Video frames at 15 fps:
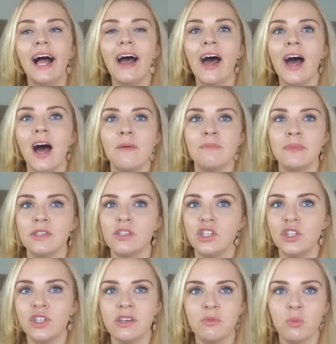so
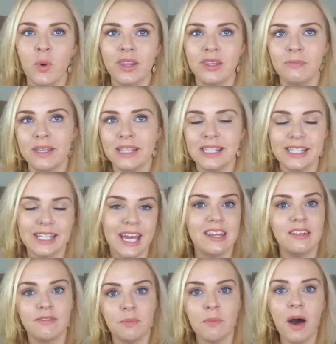you can even wear them instead
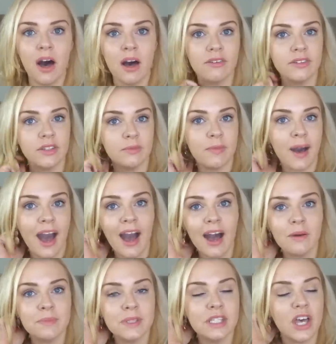of the perfume
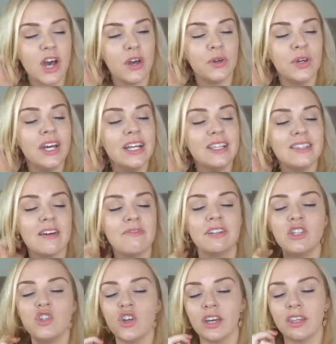perhaps, so
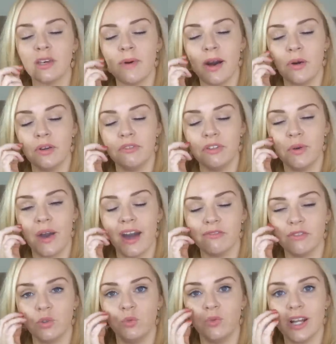definitely check them out if you
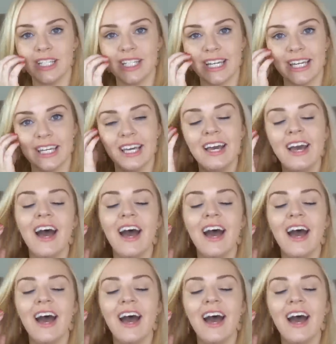haven't already.